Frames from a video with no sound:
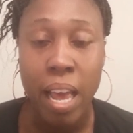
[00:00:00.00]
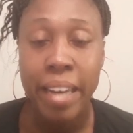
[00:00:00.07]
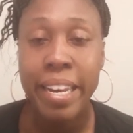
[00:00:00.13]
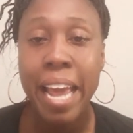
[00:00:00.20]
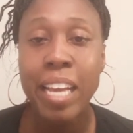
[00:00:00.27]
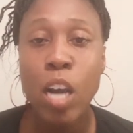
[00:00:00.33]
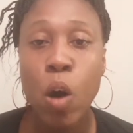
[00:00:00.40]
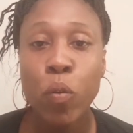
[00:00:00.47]

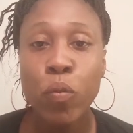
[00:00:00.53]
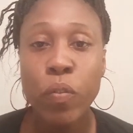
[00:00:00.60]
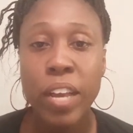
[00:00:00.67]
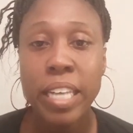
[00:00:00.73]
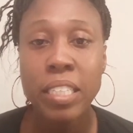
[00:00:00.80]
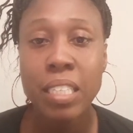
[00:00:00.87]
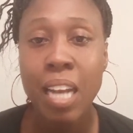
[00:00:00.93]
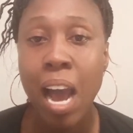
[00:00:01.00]
They go
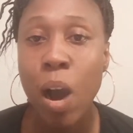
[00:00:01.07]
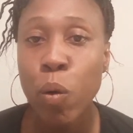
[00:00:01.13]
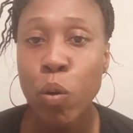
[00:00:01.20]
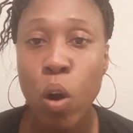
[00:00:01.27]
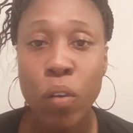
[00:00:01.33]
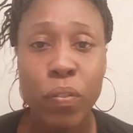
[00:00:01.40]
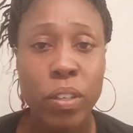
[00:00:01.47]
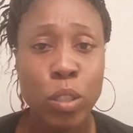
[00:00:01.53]
visit, I don't
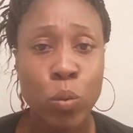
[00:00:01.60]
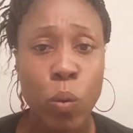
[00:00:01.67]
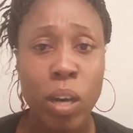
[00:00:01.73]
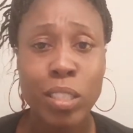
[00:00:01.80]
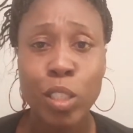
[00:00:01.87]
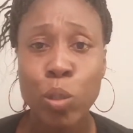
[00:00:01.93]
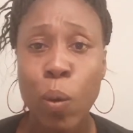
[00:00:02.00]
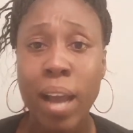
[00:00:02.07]
know if it's
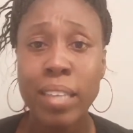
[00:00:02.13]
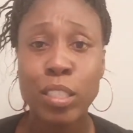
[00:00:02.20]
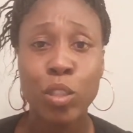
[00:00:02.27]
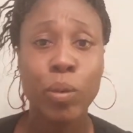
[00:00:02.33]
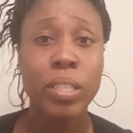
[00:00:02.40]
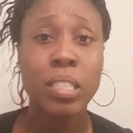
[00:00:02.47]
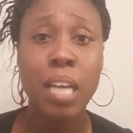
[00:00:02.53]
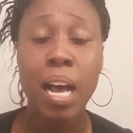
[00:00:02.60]
once, twice,
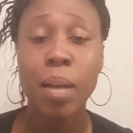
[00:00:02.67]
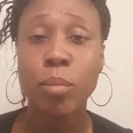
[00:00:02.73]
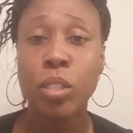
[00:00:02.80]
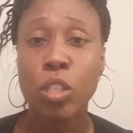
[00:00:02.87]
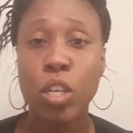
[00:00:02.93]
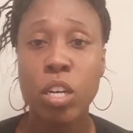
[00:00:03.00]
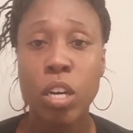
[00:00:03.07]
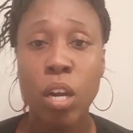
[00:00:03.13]
3 times a
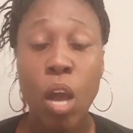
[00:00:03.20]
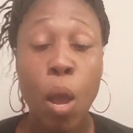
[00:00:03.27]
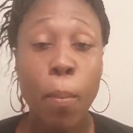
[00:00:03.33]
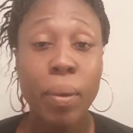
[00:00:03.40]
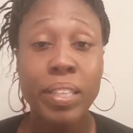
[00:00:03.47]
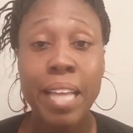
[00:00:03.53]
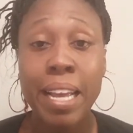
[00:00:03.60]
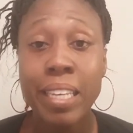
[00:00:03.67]
year,
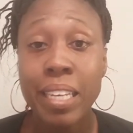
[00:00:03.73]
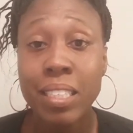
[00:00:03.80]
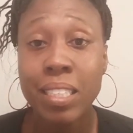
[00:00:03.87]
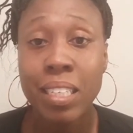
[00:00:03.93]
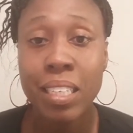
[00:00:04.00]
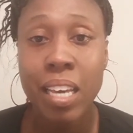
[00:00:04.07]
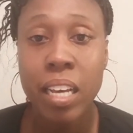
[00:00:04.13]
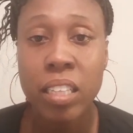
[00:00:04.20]
but they get
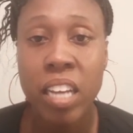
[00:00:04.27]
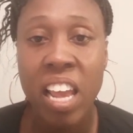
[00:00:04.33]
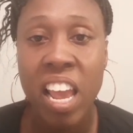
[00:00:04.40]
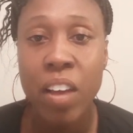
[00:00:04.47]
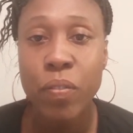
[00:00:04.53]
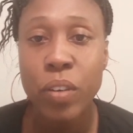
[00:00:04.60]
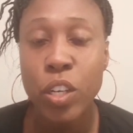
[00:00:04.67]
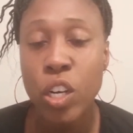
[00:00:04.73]
together
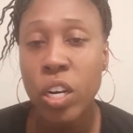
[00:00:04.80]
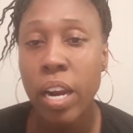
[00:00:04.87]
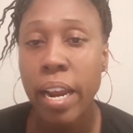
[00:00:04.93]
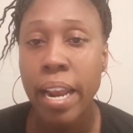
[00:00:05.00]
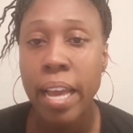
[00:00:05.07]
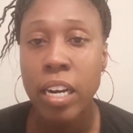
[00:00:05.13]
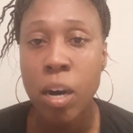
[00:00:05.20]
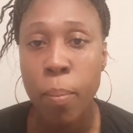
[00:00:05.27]
every year and
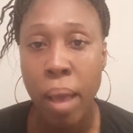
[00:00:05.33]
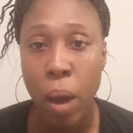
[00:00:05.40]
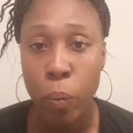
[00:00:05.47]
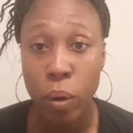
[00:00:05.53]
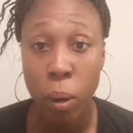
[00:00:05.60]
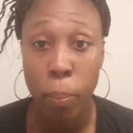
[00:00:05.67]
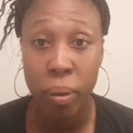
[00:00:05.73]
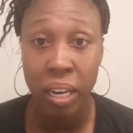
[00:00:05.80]
they come out
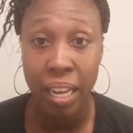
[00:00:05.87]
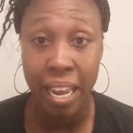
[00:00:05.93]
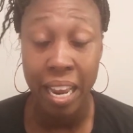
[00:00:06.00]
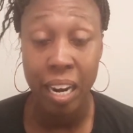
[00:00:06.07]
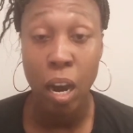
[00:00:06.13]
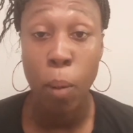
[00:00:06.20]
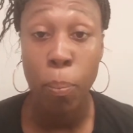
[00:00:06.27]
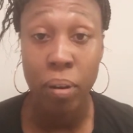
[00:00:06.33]
with a
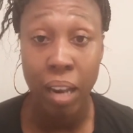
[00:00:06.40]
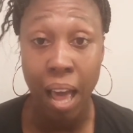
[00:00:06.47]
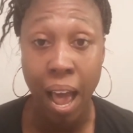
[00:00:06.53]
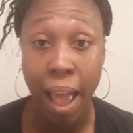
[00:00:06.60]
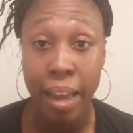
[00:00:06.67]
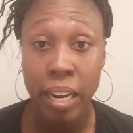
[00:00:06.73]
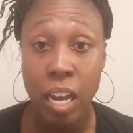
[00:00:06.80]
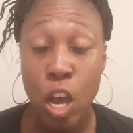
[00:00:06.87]
plan, a
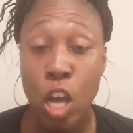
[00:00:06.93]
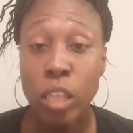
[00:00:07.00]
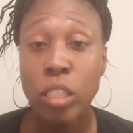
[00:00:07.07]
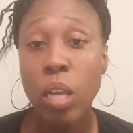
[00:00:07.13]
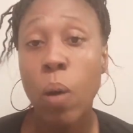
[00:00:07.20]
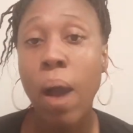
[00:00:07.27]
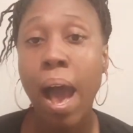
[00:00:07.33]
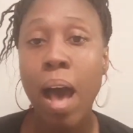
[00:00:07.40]
plot.
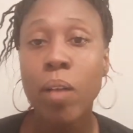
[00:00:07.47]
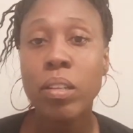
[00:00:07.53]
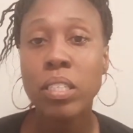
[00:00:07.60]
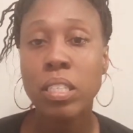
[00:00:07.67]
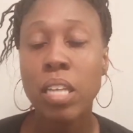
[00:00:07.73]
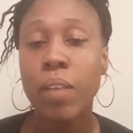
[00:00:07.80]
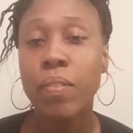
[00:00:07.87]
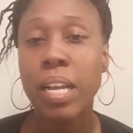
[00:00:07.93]
So all the
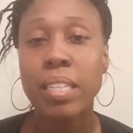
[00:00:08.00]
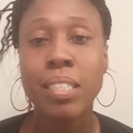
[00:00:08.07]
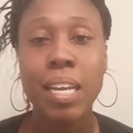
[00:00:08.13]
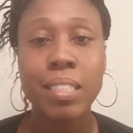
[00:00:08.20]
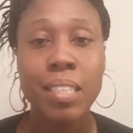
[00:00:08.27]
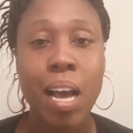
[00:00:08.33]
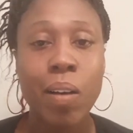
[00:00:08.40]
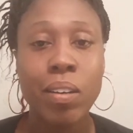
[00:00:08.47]
stuff that they
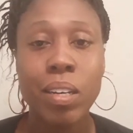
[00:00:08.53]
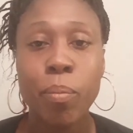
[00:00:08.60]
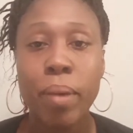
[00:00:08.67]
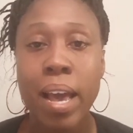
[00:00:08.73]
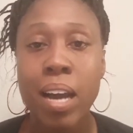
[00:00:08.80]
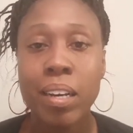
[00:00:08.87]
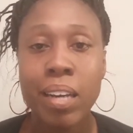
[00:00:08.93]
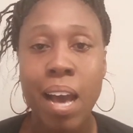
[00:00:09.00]
talking
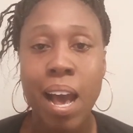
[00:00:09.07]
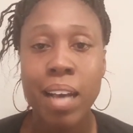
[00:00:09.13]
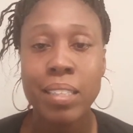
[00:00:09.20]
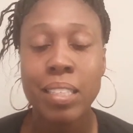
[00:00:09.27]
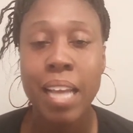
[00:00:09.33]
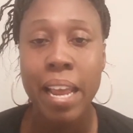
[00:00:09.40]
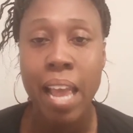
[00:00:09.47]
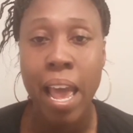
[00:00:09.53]
about, guys,
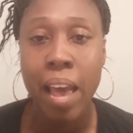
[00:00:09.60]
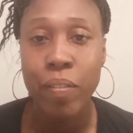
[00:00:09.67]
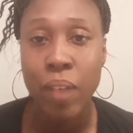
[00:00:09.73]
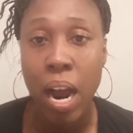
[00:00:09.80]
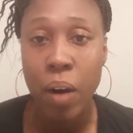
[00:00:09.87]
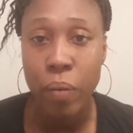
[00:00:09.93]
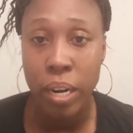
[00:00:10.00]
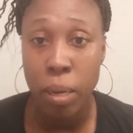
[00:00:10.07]
they have
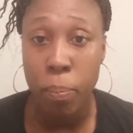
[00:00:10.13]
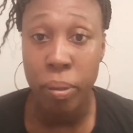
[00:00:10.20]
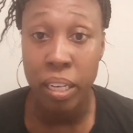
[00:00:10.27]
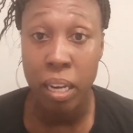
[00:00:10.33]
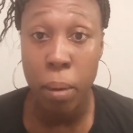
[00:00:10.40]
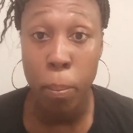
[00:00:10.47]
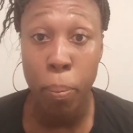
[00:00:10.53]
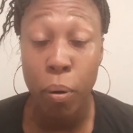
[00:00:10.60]
already
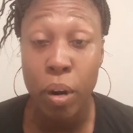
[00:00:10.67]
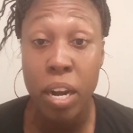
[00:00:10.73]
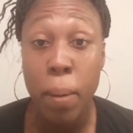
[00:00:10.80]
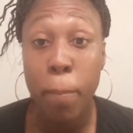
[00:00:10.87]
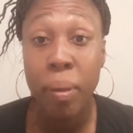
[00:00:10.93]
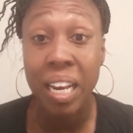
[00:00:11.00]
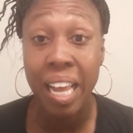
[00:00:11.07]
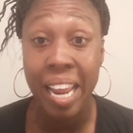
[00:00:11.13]

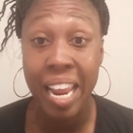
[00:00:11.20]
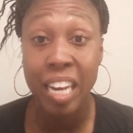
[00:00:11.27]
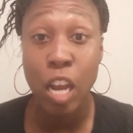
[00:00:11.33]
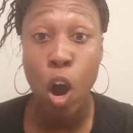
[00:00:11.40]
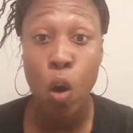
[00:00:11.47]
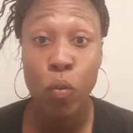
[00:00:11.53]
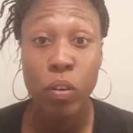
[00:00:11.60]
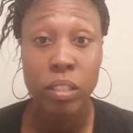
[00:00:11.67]
pre-planned
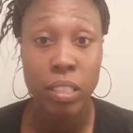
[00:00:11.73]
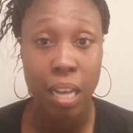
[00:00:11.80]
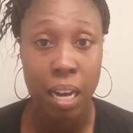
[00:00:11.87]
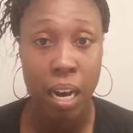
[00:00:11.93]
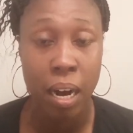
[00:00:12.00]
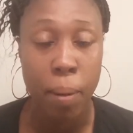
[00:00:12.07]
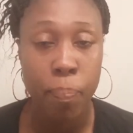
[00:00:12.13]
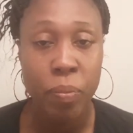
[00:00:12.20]
over
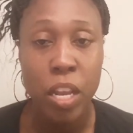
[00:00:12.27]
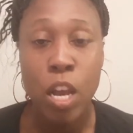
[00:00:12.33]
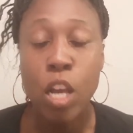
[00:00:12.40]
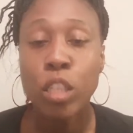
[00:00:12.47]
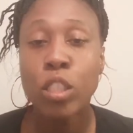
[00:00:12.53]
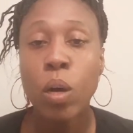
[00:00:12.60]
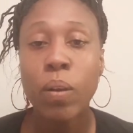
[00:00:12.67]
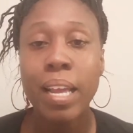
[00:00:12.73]
time.
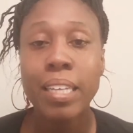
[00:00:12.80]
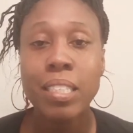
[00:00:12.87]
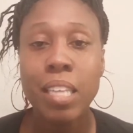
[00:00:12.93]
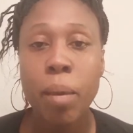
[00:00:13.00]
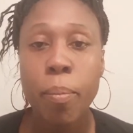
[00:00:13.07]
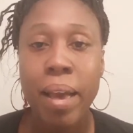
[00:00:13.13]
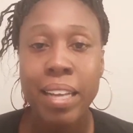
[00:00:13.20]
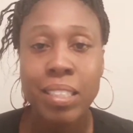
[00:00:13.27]
So let's
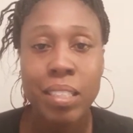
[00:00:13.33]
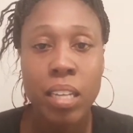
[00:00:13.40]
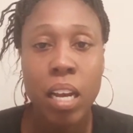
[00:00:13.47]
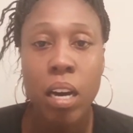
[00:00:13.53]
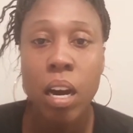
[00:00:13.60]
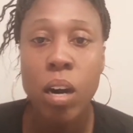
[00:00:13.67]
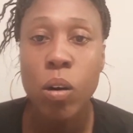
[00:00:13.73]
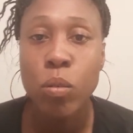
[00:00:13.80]
get back to
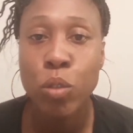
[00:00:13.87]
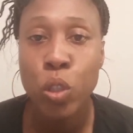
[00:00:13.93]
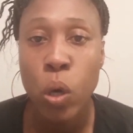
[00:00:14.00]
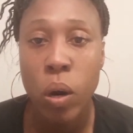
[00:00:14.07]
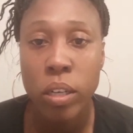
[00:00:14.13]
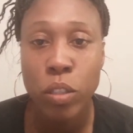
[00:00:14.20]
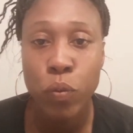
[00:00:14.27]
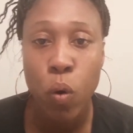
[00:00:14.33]
the old
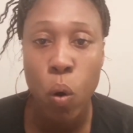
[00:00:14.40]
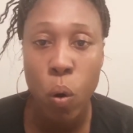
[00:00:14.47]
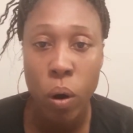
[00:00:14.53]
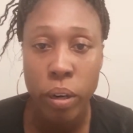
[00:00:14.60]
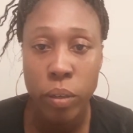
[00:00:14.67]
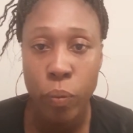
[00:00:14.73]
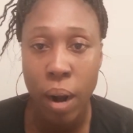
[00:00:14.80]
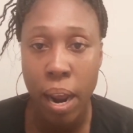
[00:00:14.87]
George Floyd,
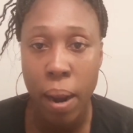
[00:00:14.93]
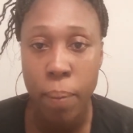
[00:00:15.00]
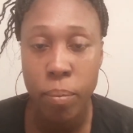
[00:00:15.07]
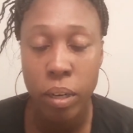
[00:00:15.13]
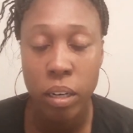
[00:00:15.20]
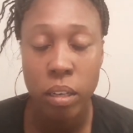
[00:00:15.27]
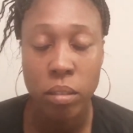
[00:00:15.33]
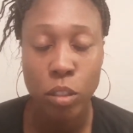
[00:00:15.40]
right?
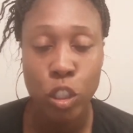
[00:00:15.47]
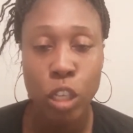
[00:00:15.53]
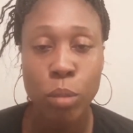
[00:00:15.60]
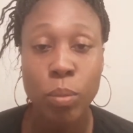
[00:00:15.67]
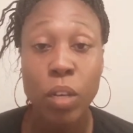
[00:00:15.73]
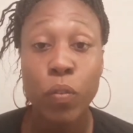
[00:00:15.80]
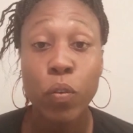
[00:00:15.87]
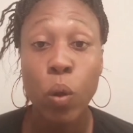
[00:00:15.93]

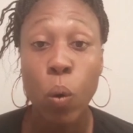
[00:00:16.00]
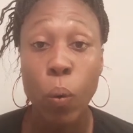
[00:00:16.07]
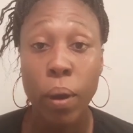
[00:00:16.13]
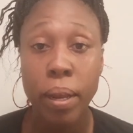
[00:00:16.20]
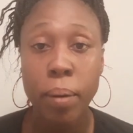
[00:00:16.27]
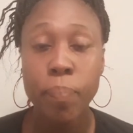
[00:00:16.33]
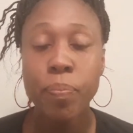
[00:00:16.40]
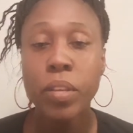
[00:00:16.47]
Floyd.
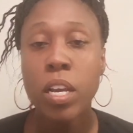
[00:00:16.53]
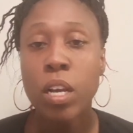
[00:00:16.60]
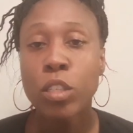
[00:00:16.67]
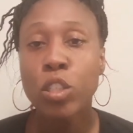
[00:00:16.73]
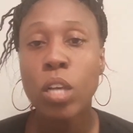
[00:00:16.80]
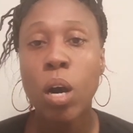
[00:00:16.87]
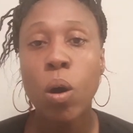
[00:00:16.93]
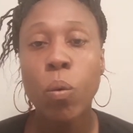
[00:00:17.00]

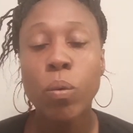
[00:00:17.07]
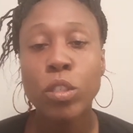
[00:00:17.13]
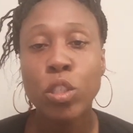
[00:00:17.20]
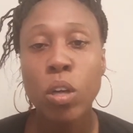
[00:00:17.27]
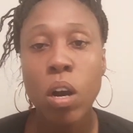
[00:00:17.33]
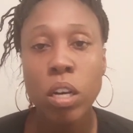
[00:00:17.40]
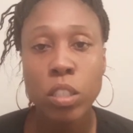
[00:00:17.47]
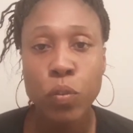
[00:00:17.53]
So with
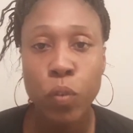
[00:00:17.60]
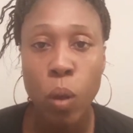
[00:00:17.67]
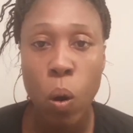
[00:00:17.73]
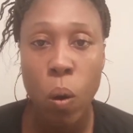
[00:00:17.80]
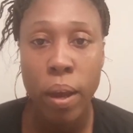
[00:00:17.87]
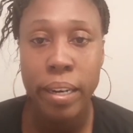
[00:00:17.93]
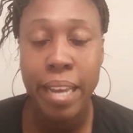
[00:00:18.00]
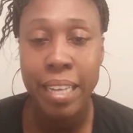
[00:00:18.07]
George
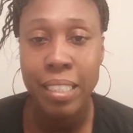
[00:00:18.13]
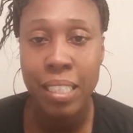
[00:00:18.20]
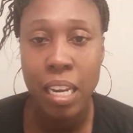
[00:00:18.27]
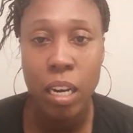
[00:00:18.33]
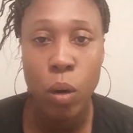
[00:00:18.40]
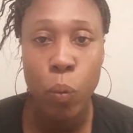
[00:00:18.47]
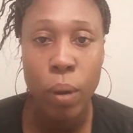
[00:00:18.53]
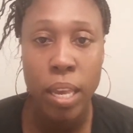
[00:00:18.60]
Floyd, they seen
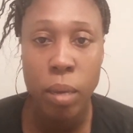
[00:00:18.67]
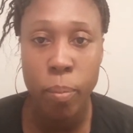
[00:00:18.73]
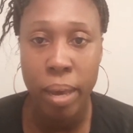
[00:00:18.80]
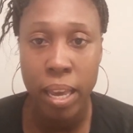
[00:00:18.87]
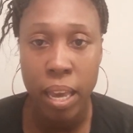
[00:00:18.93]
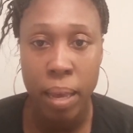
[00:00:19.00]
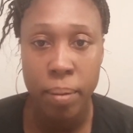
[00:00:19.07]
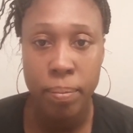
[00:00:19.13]
a weak
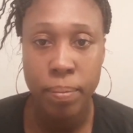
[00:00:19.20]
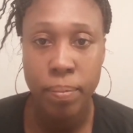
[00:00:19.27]
man.